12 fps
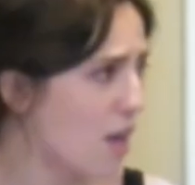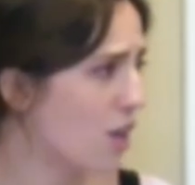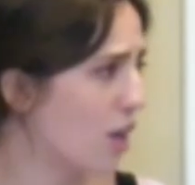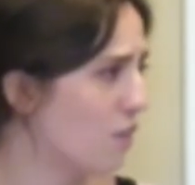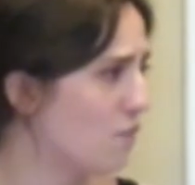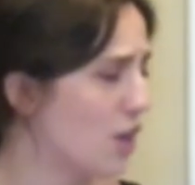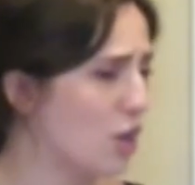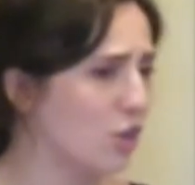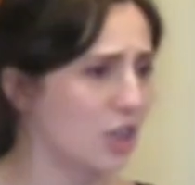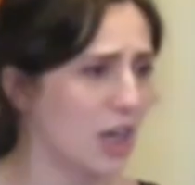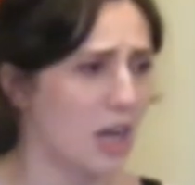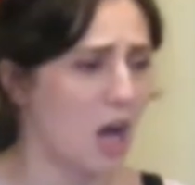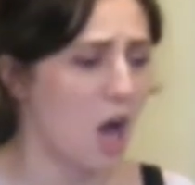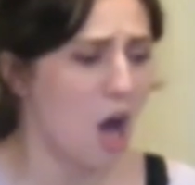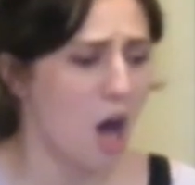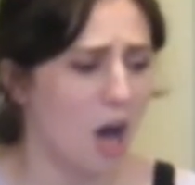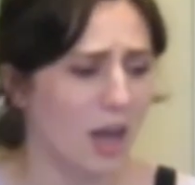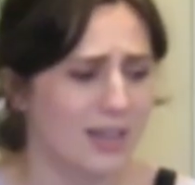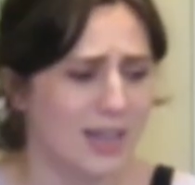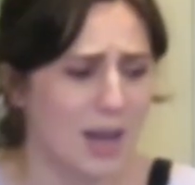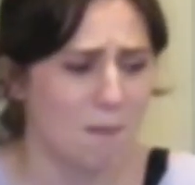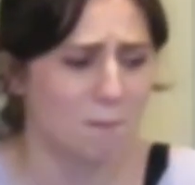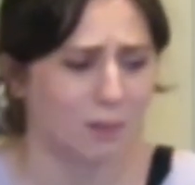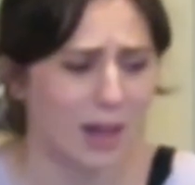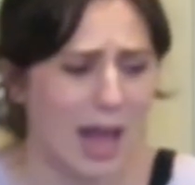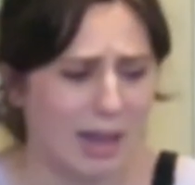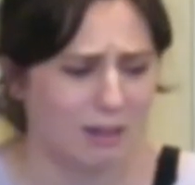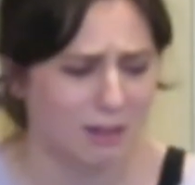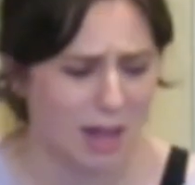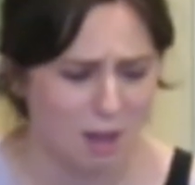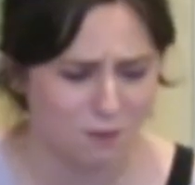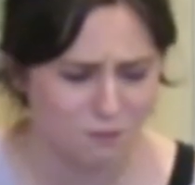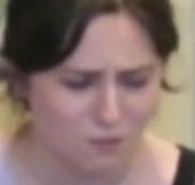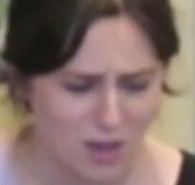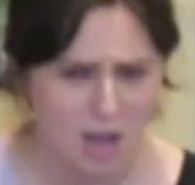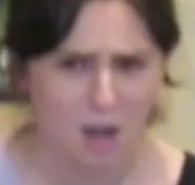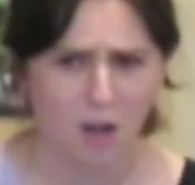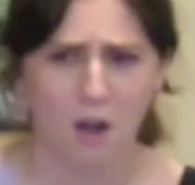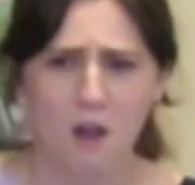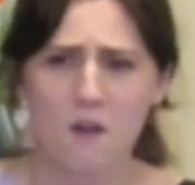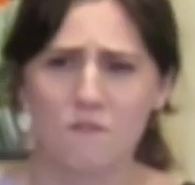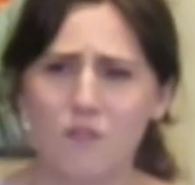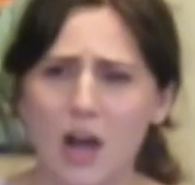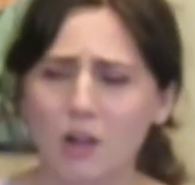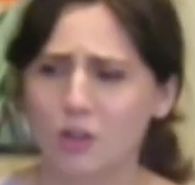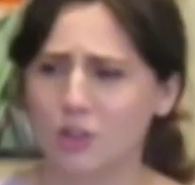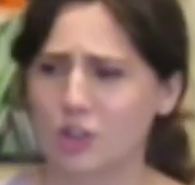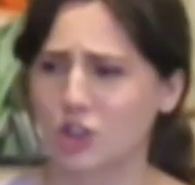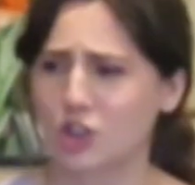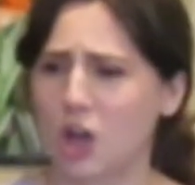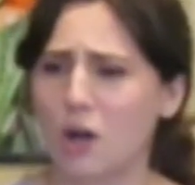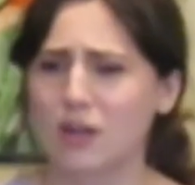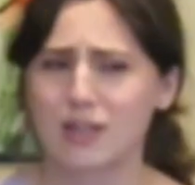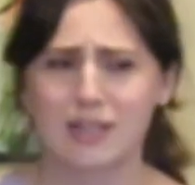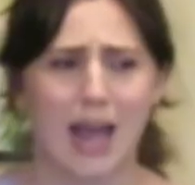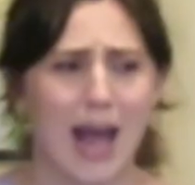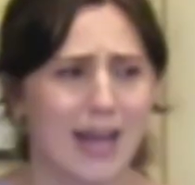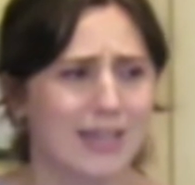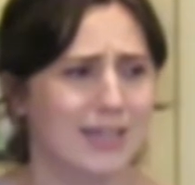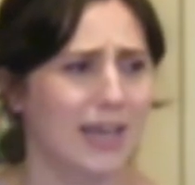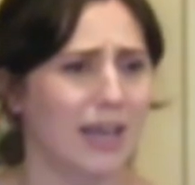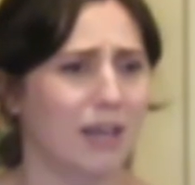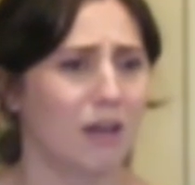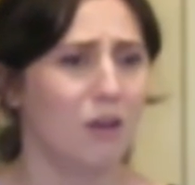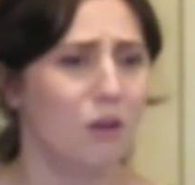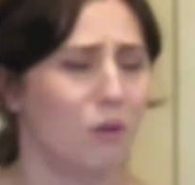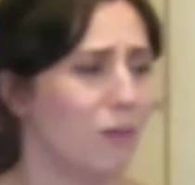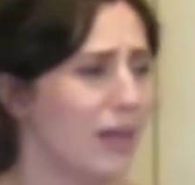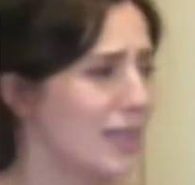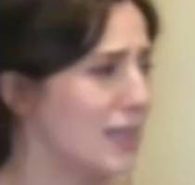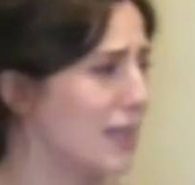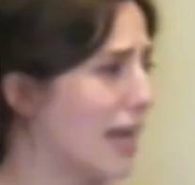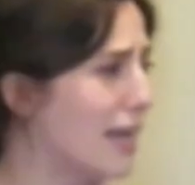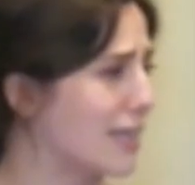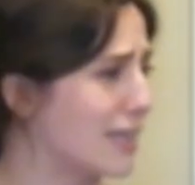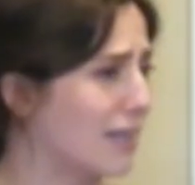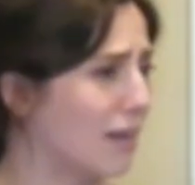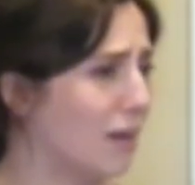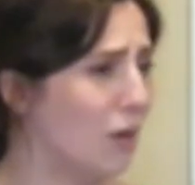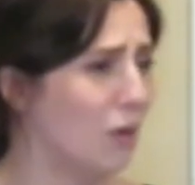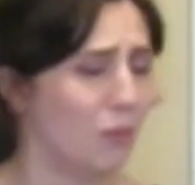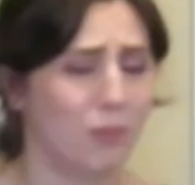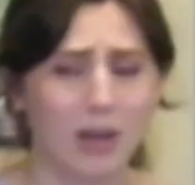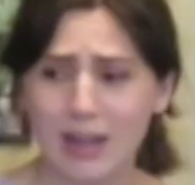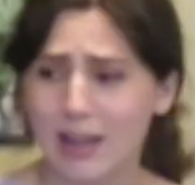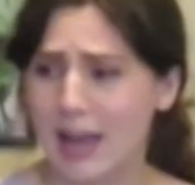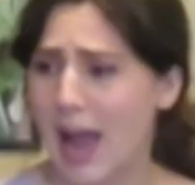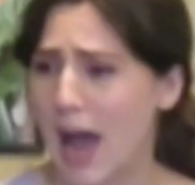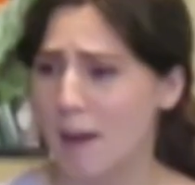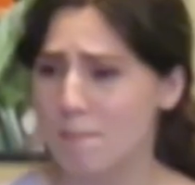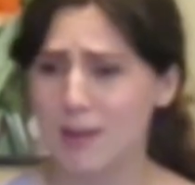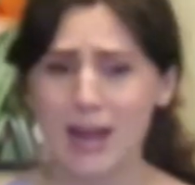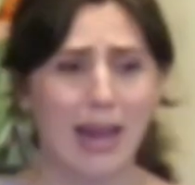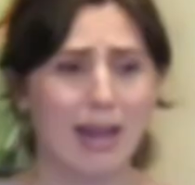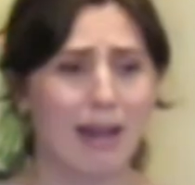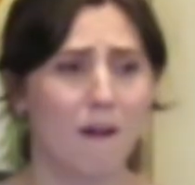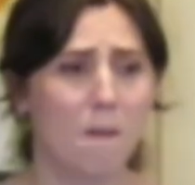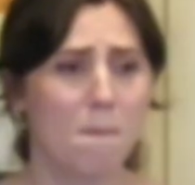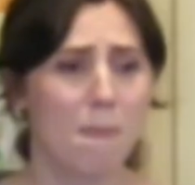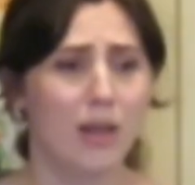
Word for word: Confusion, haunting, black cloud, fear fell into shoulders, asking, was this really happening?